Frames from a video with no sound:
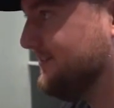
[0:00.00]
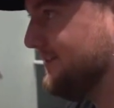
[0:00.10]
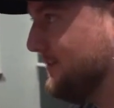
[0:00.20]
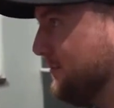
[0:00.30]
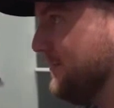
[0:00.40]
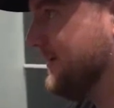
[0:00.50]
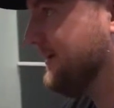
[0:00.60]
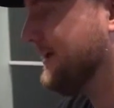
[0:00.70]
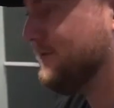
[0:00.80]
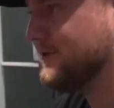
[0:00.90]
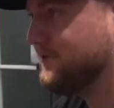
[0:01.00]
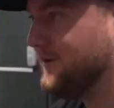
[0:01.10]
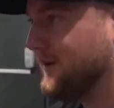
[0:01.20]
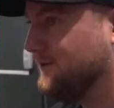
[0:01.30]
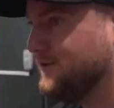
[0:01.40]
they're like, anyone's
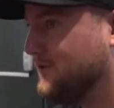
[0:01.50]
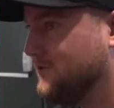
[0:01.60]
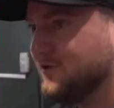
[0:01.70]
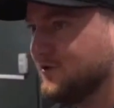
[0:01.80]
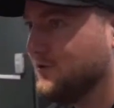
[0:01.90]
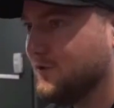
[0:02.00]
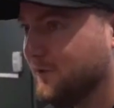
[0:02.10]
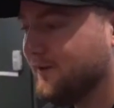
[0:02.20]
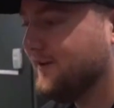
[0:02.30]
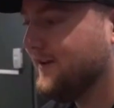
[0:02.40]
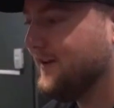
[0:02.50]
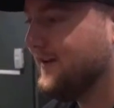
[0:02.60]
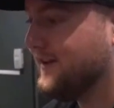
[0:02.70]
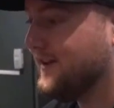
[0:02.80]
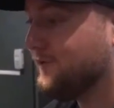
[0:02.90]
playing games with you, just go do it.
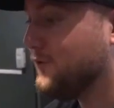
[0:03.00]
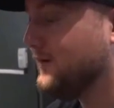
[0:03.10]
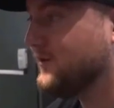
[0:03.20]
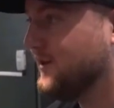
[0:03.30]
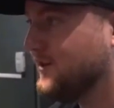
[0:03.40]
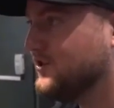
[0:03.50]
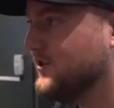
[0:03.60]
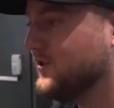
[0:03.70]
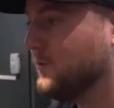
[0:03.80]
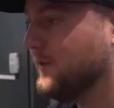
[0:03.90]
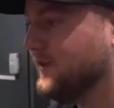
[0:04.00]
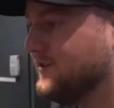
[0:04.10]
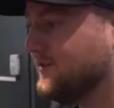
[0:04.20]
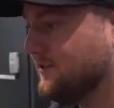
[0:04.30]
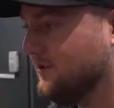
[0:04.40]
If you have a connection and you're willing to, you know,